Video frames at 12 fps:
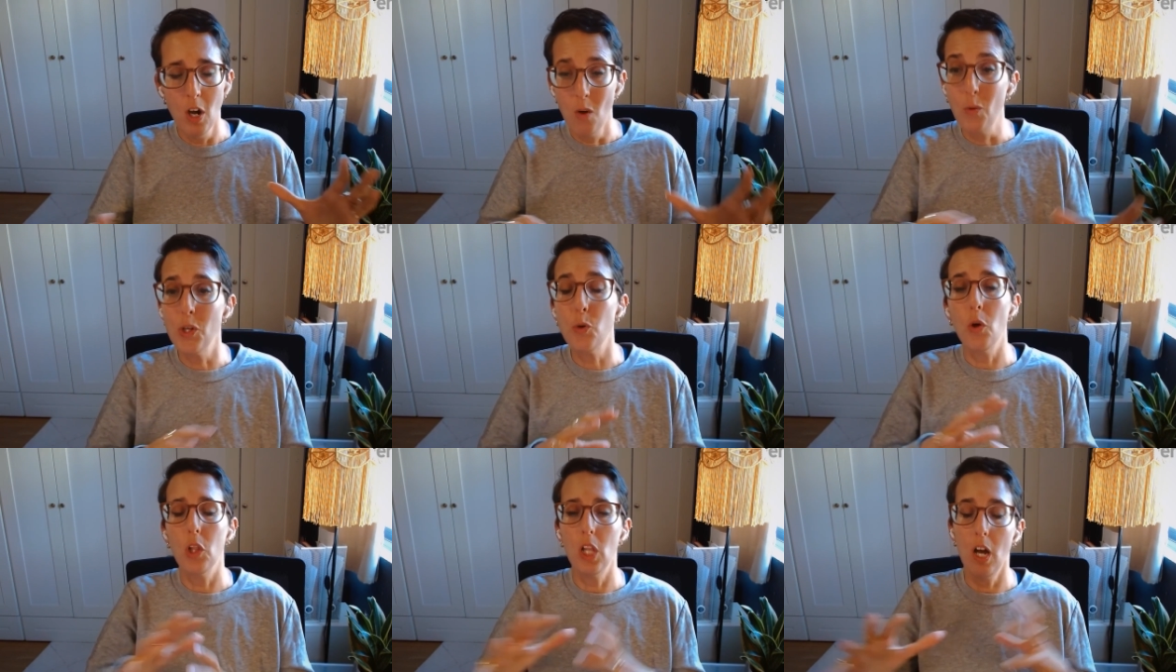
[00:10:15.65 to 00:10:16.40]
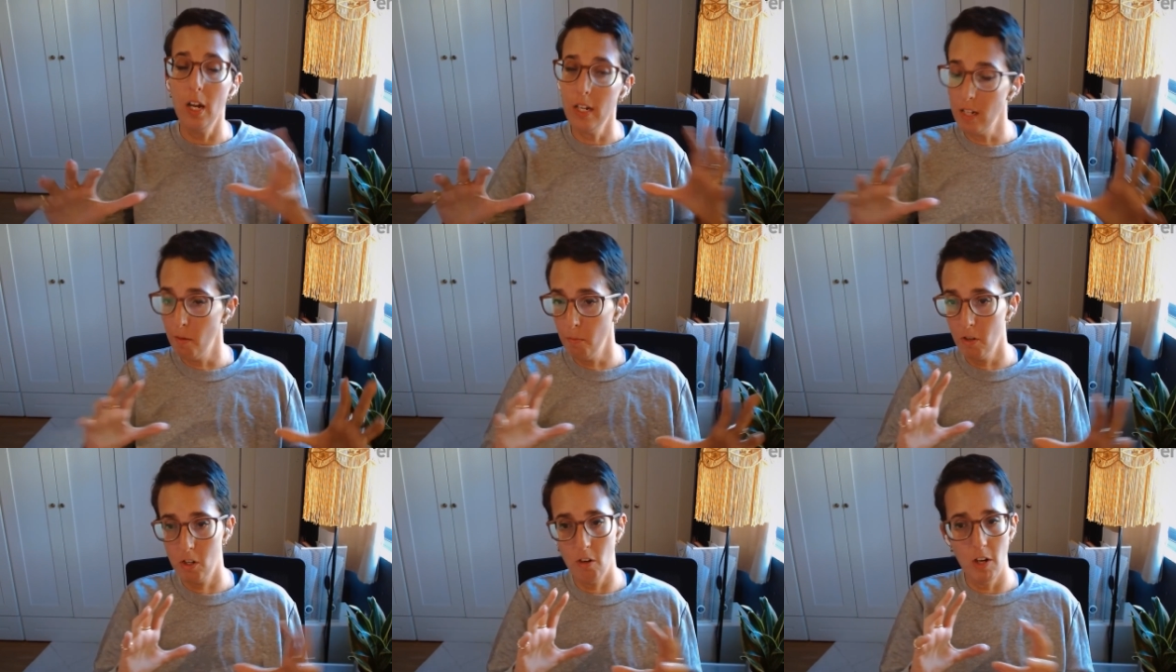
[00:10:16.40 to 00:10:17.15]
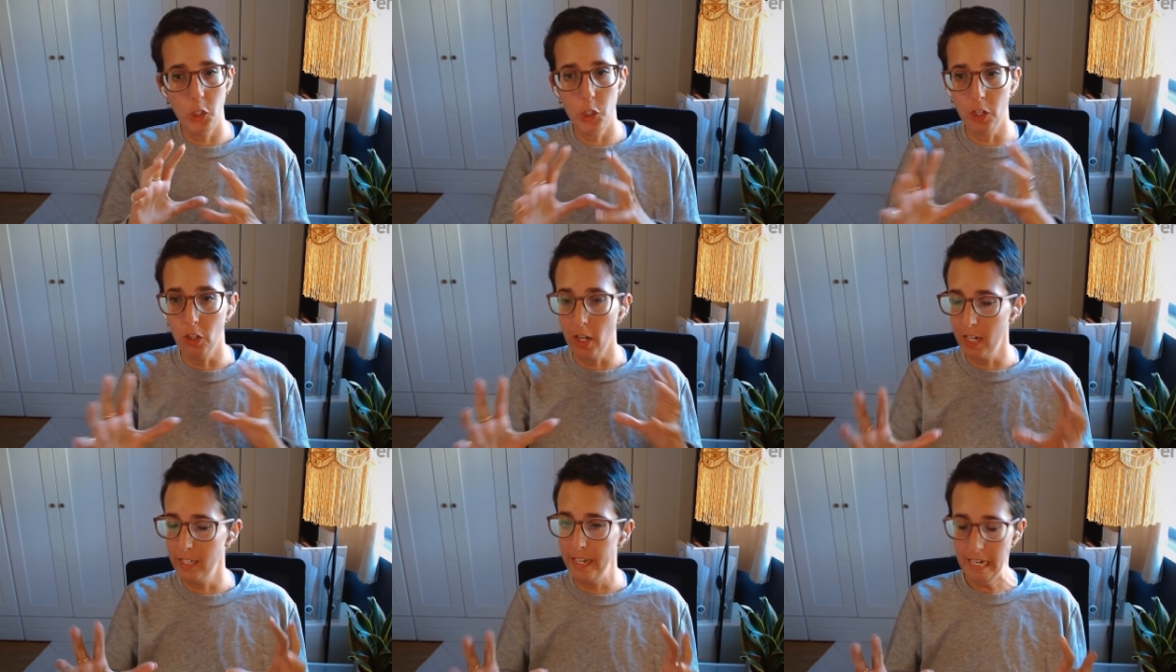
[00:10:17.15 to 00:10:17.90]
We do a lot of number crunching, a
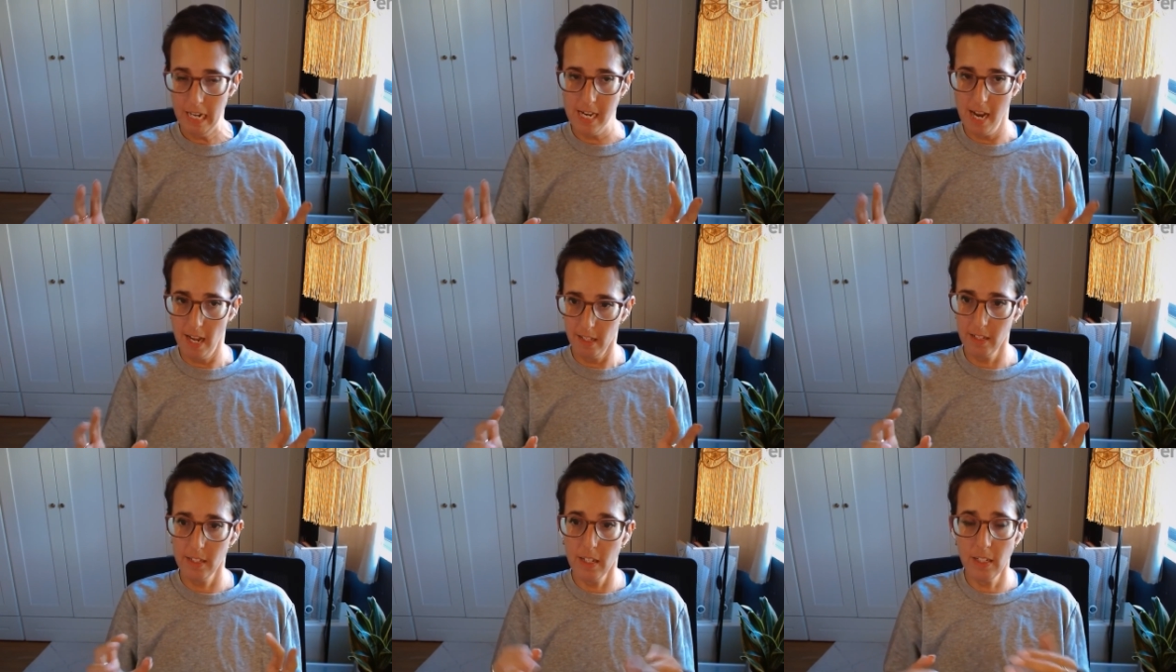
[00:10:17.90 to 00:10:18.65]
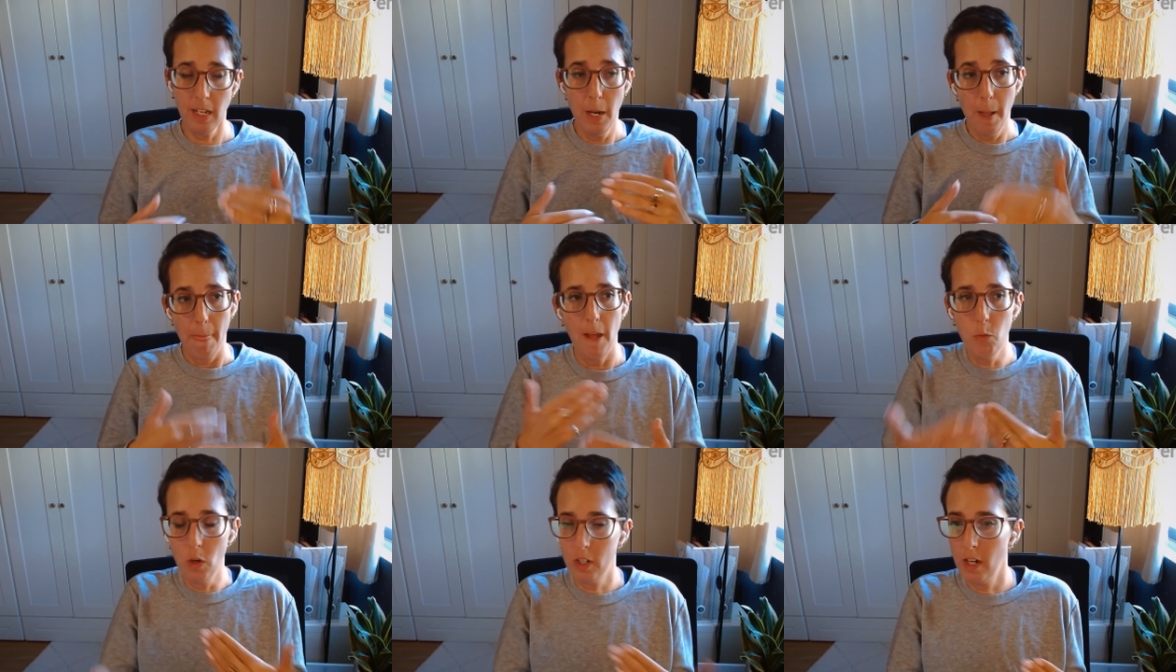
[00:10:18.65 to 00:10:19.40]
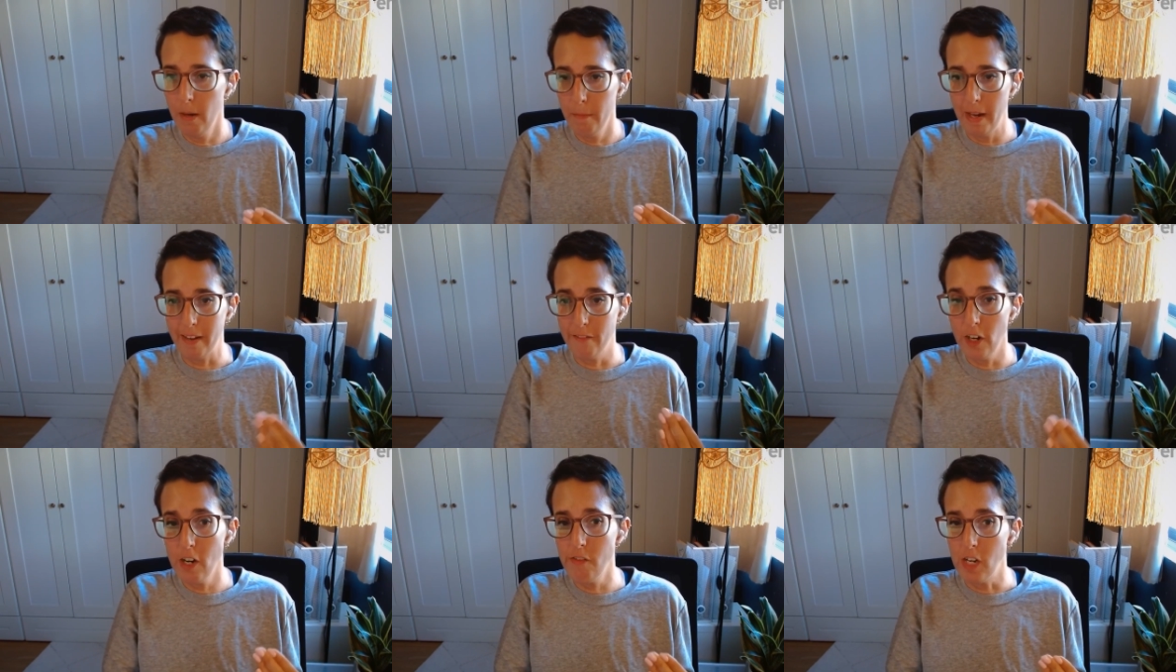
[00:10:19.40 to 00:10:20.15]
lot of data analysis, and we'll come back
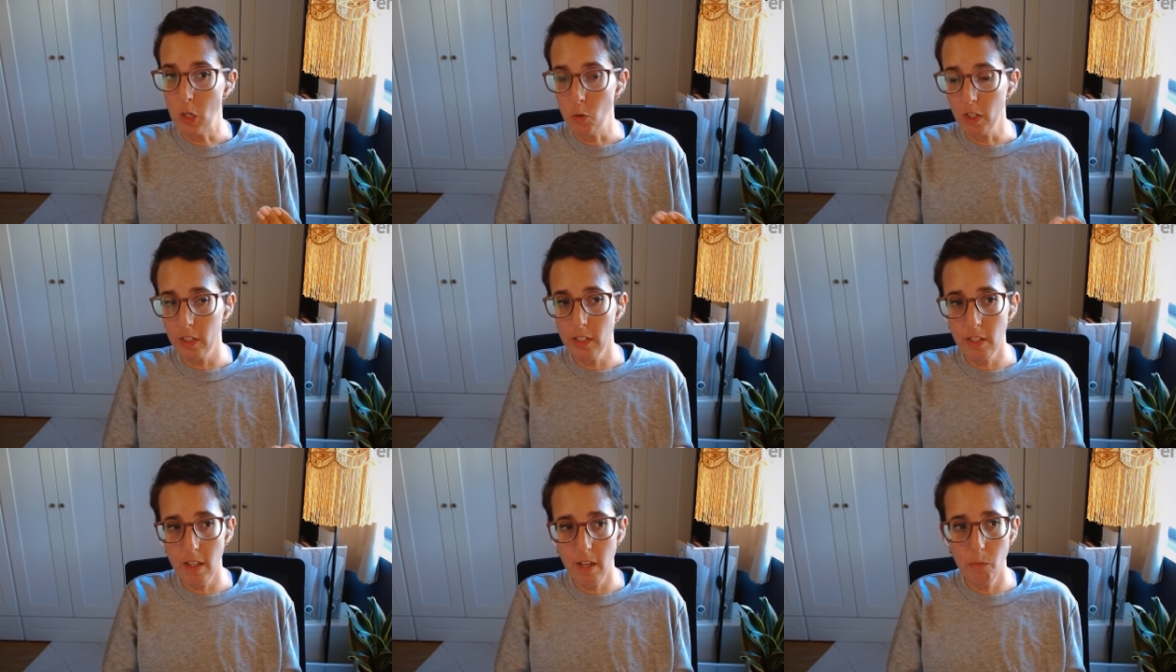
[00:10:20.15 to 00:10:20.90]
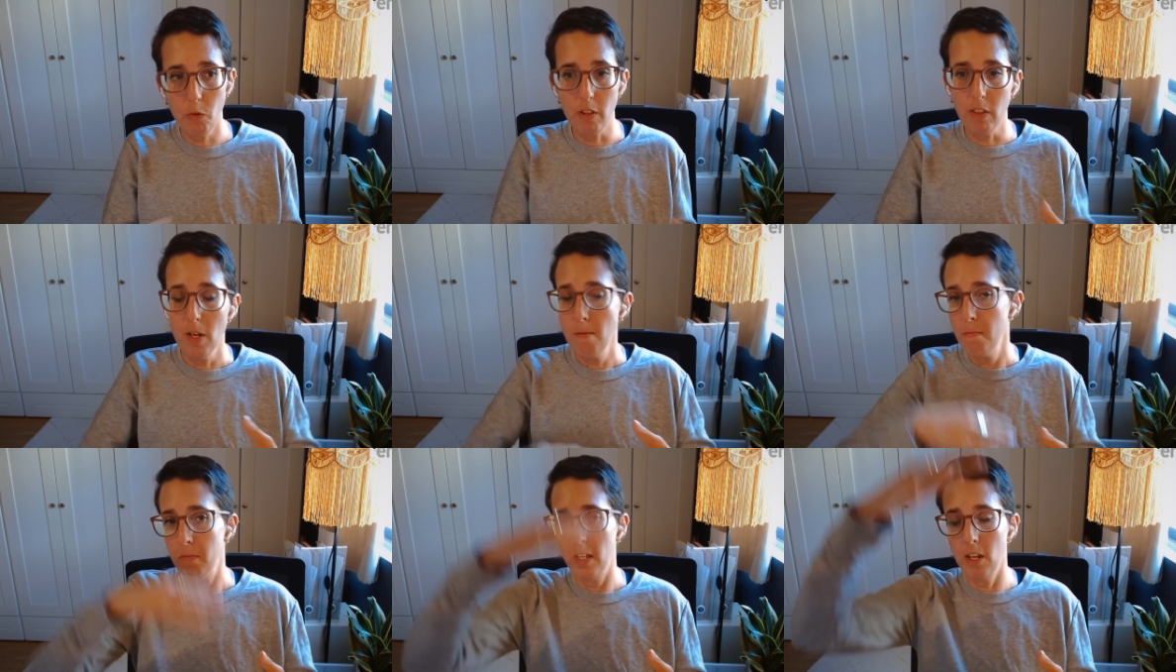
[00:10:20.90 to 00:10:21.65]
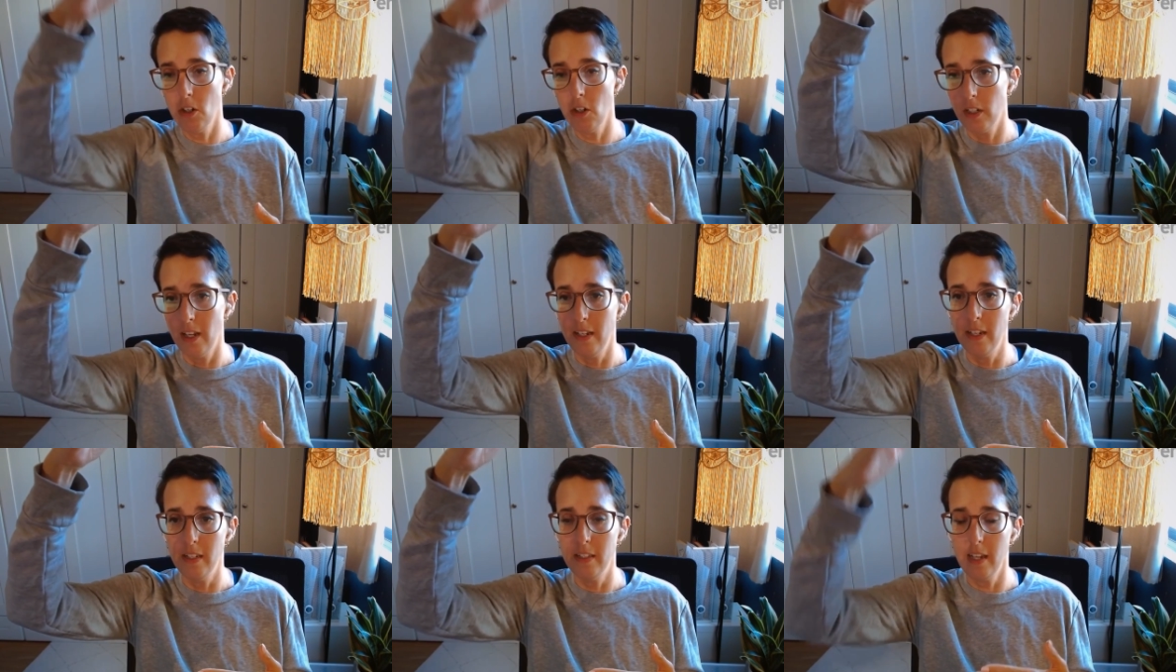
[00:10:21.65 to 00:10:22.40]
very, very quickly to them with, here's
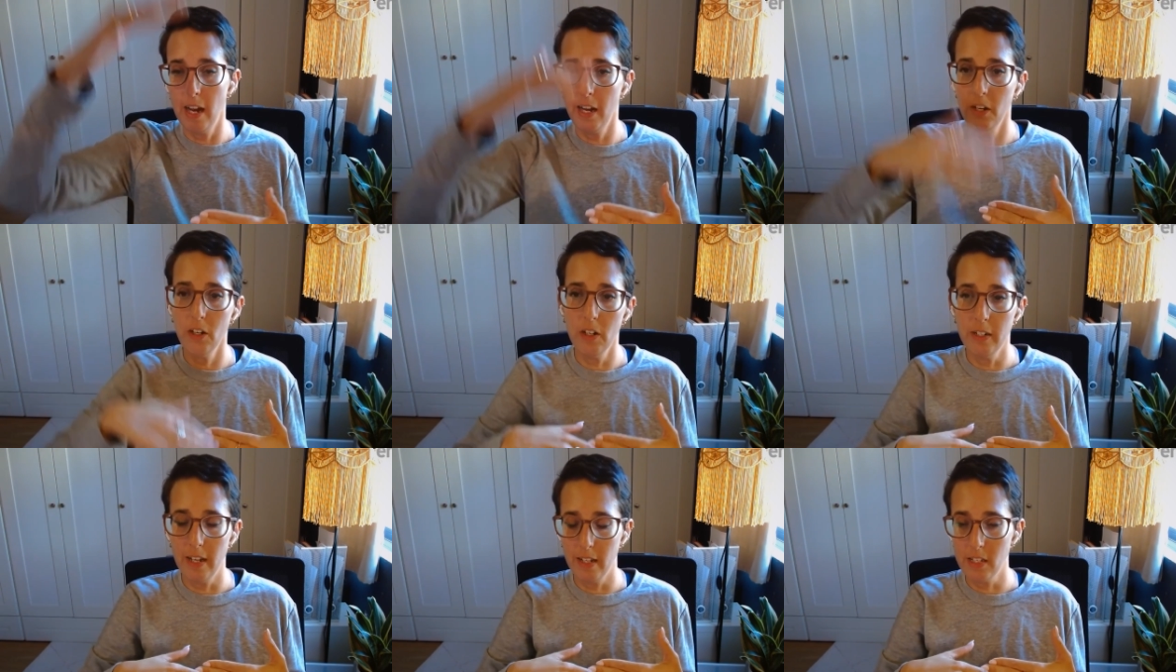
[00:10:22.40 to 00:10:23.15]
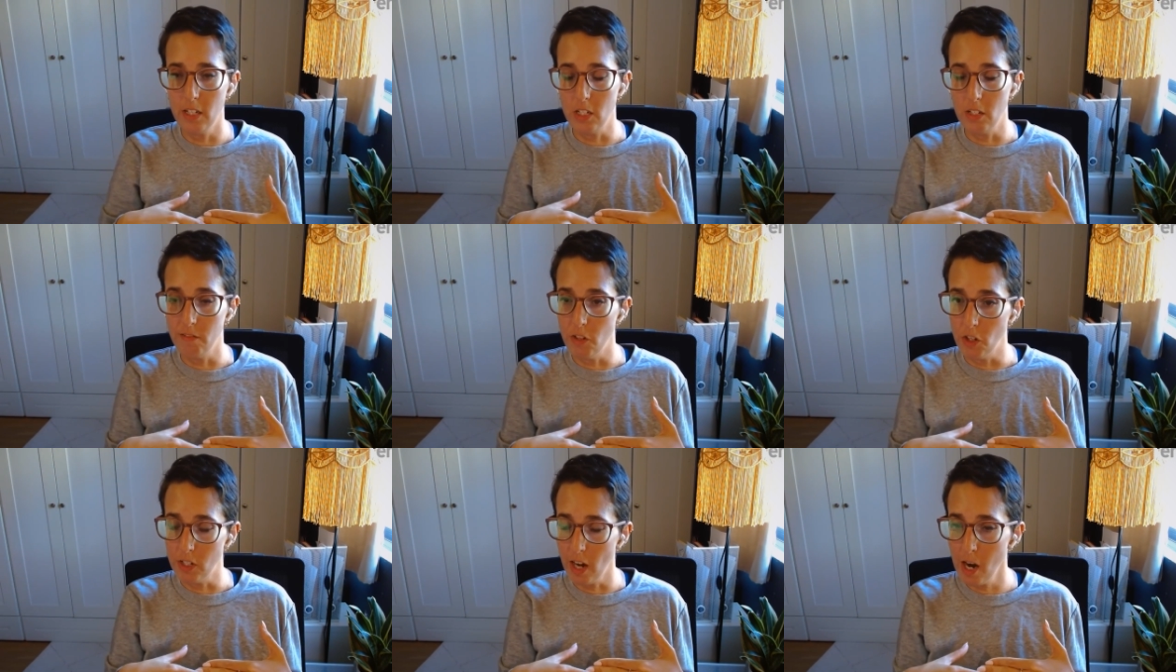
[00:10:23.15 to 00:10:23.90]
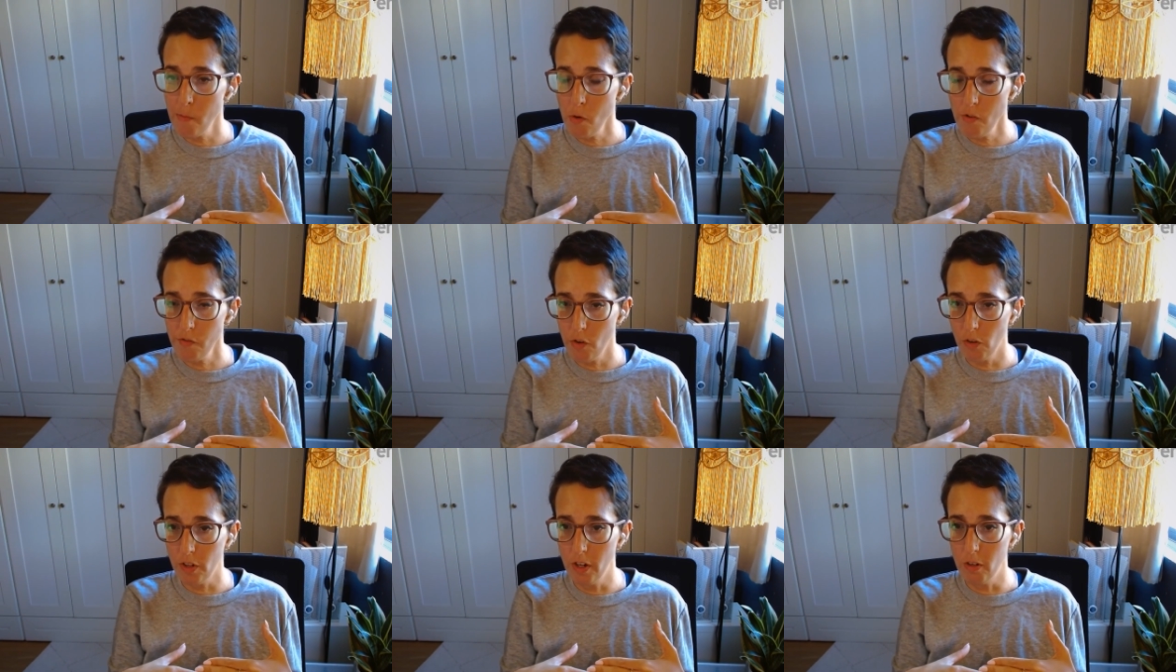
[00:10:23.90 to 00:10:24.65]
an entire analysis of your entire
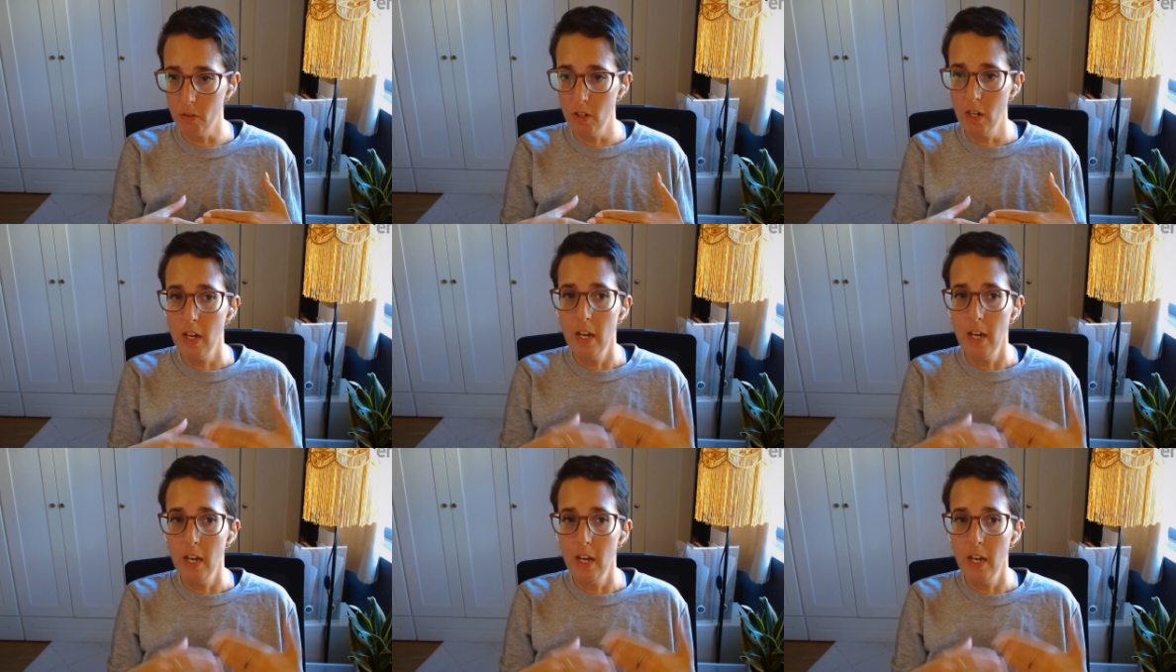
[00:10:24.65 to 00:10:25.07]
portfolio.